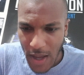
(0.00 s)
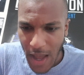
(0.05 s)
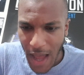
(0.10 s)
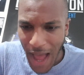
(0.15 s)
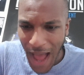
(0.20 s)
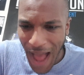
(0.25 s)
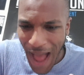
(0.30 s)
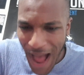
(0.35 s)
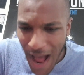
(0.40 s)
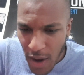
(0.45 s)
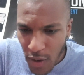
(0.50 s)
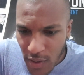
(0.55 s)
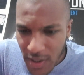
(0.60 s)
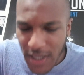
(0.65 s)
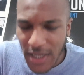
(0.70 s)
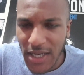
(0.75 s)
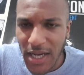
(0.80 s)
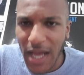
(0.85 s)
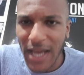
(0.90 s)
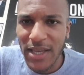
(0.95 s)
how
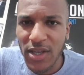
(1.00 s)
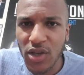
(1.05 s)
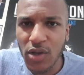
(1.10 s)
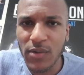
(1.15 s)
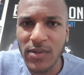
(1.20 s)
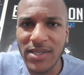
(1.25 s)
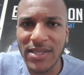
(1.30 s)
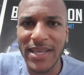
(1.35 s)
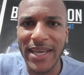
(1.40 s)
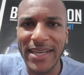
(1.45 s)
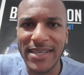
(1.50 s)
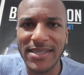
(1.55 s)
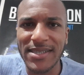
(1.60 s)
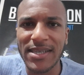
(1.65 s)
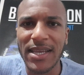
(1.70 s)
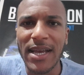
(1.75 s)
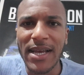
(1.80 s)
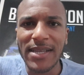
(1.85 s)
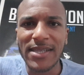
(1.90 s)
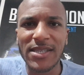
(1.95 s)
can I use this
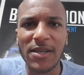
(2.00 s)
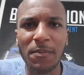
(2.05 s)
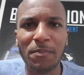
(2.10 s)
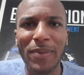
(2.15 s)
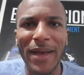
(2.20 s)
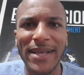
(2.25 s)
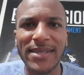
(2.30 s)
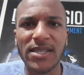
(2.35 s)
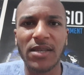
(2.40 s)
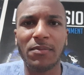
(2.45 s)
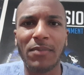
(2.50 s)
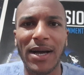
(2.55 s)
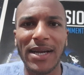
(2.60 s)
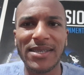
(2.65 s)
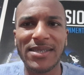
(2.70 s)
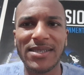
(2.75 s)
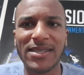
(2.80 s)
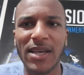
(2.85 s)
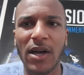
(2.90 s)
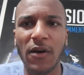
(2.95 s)
to better
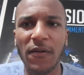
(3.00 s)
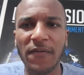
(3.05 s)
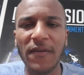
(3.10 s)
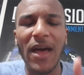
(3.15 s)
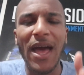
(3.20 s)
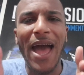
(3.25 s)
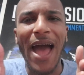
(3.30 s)
myself?